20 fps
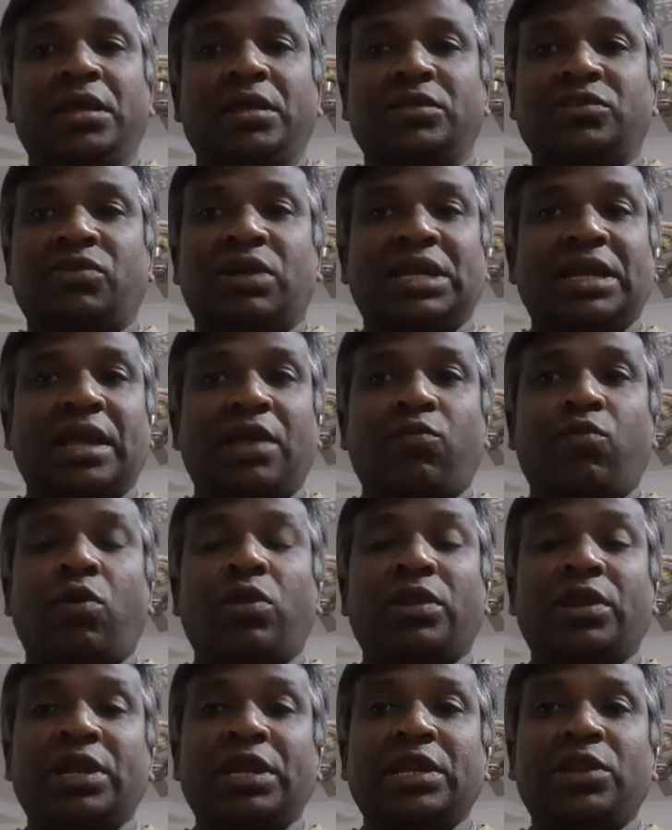So, and I have
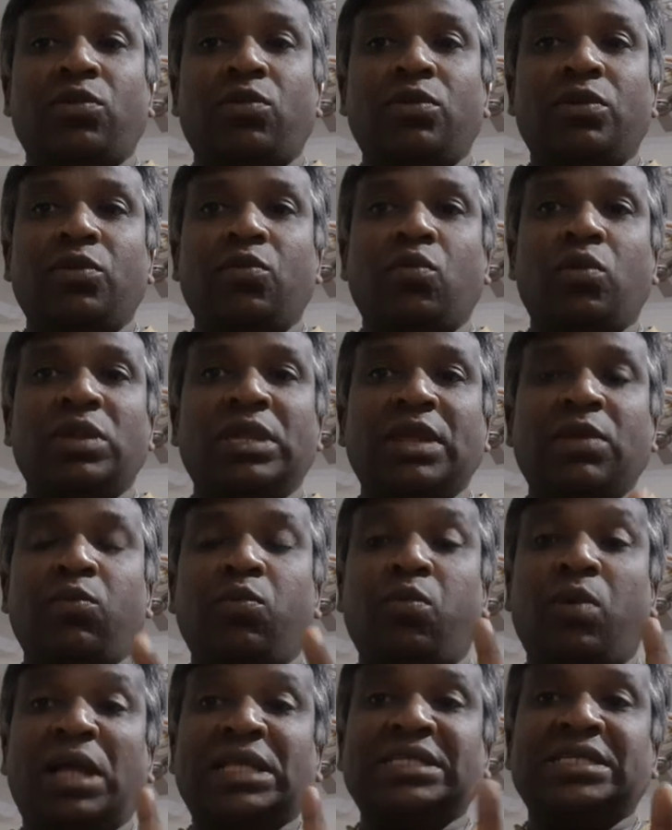already told you, only
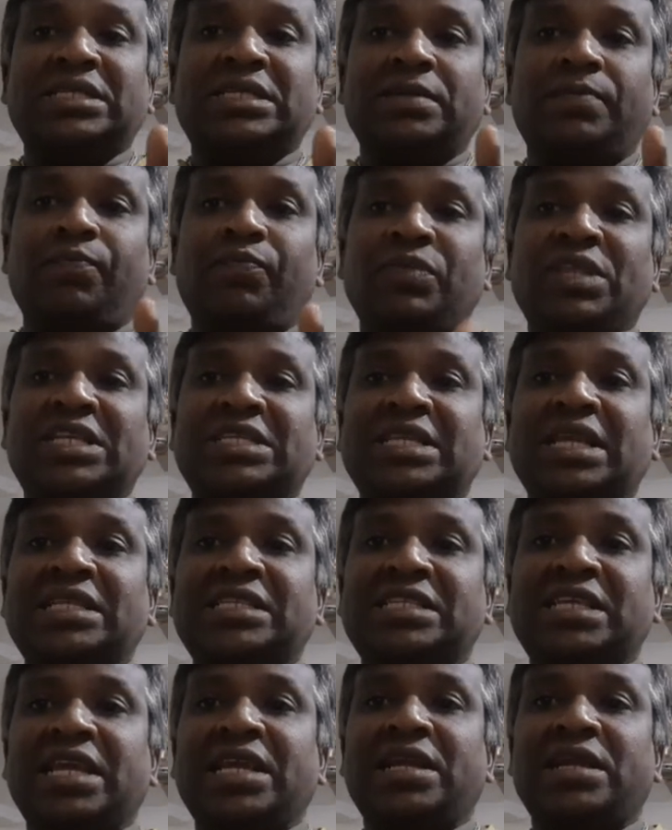once the cell
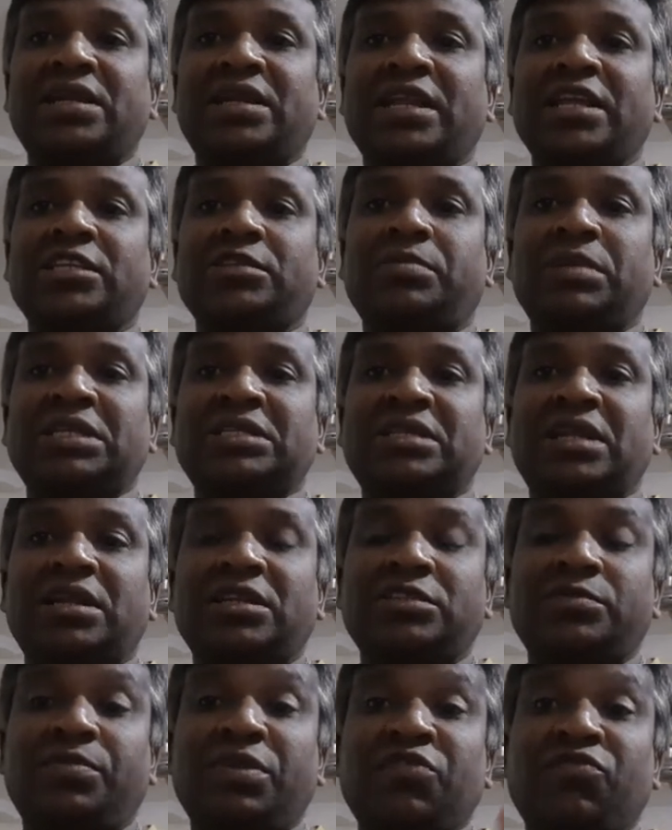cycle takes place, that
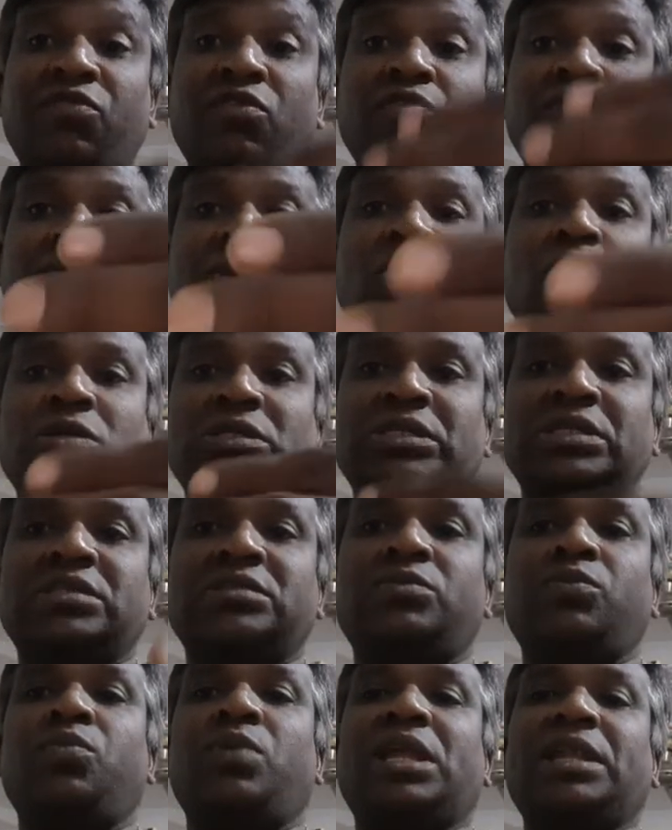is before
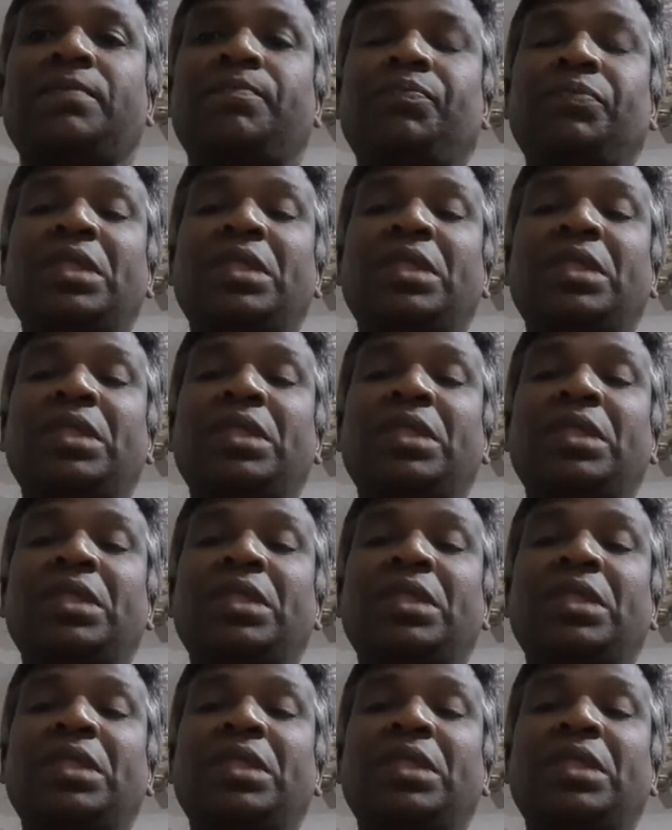meiosis-I.